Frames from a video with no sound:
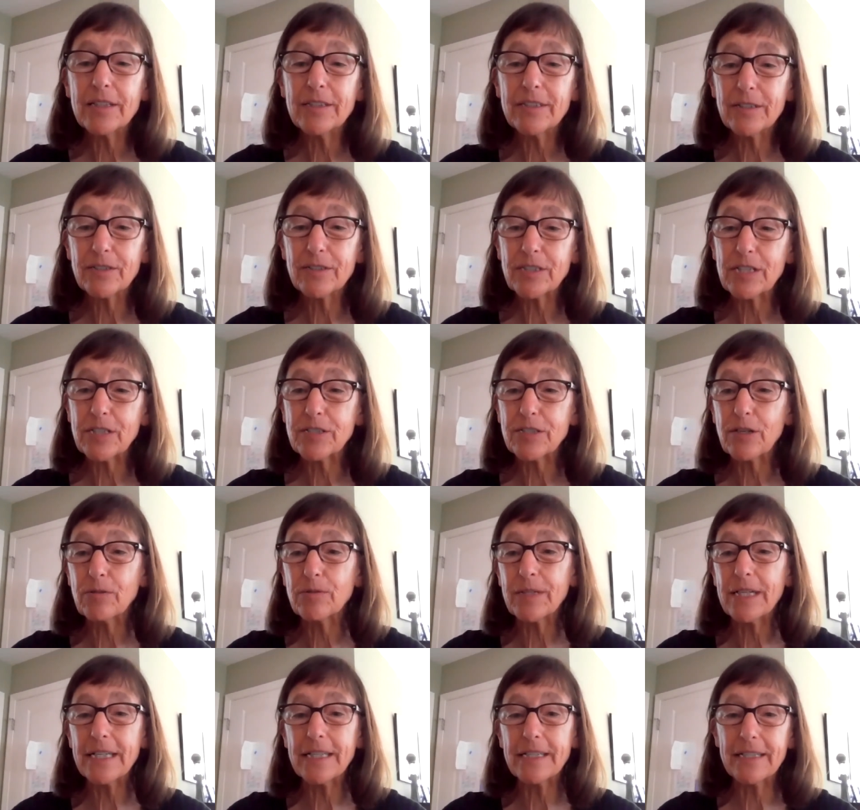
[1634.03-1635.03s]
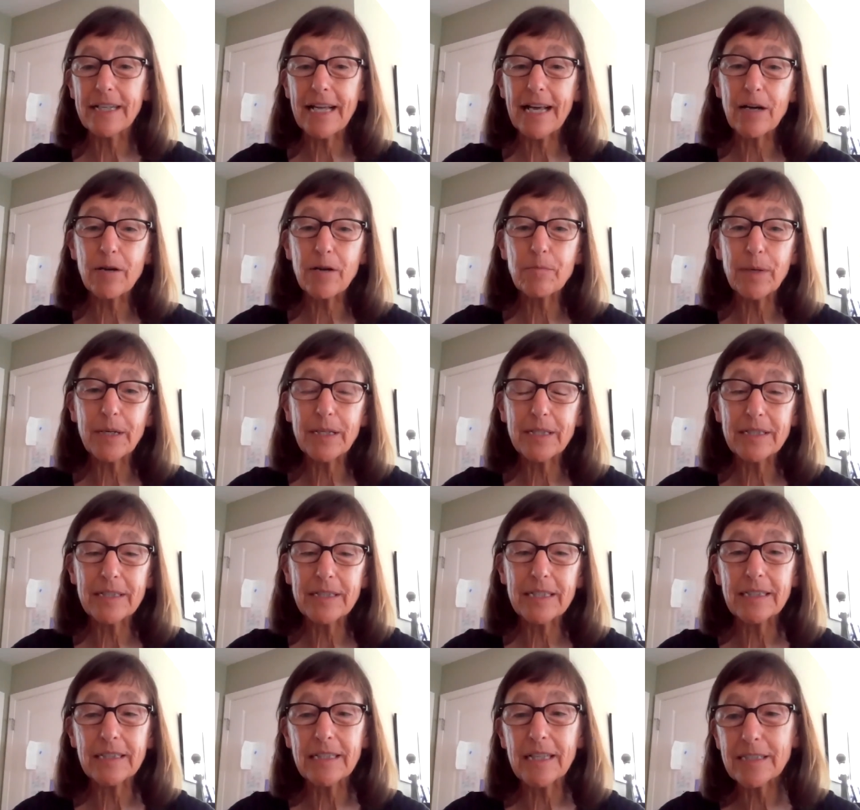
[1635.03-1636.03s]
there's a donate now button
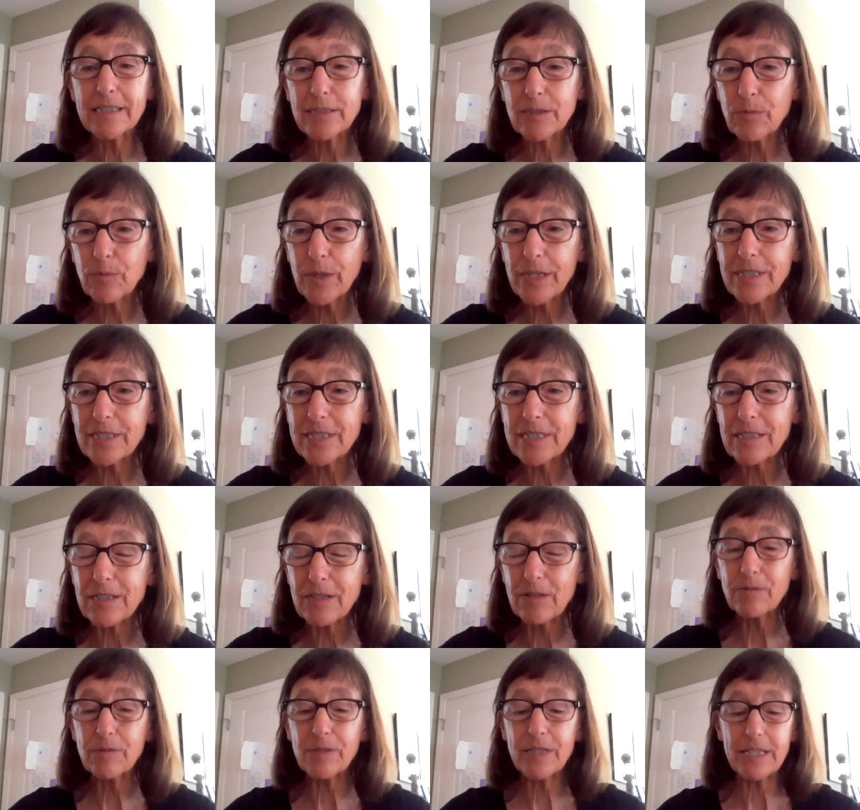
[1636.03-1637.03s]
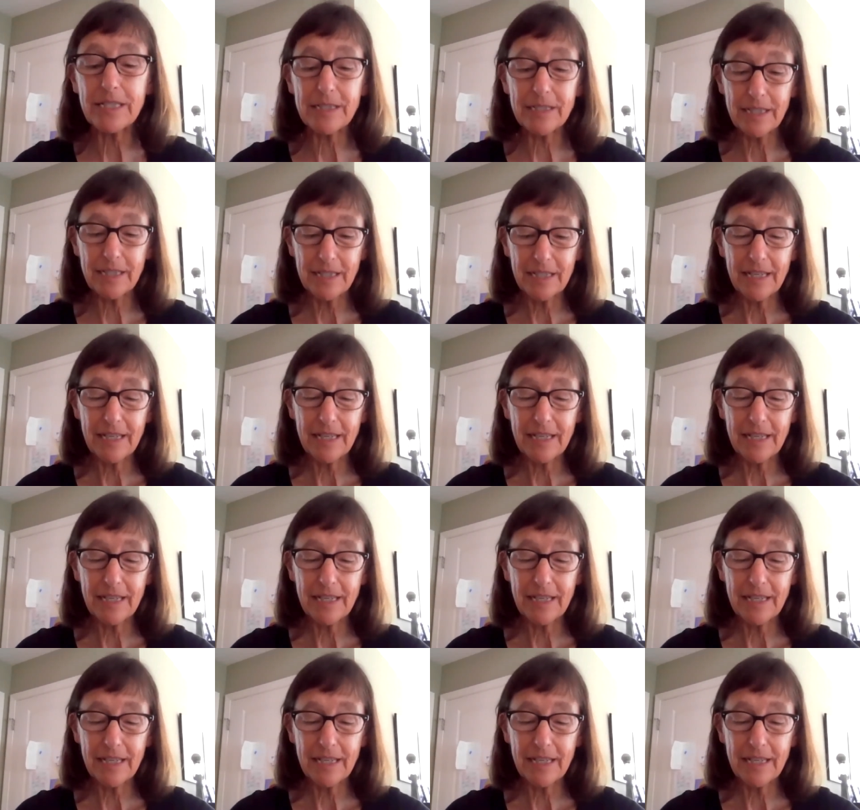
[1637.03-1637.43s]
and lots of ways to donate.